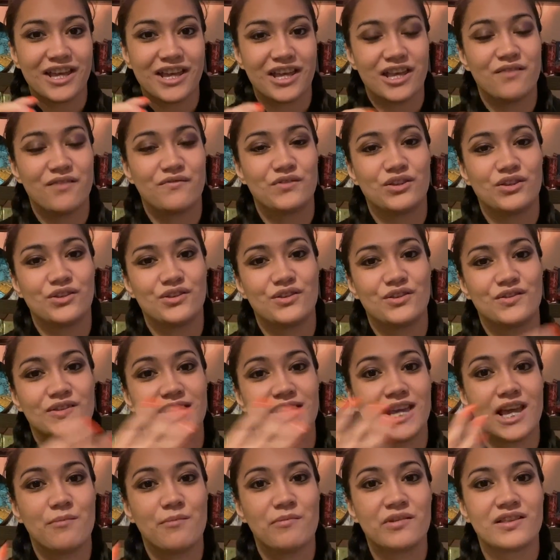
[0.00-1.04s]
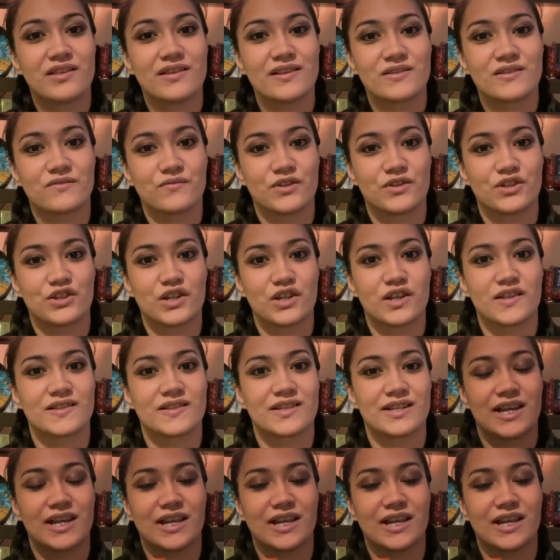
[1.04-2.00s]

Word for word: if you use amethyst for just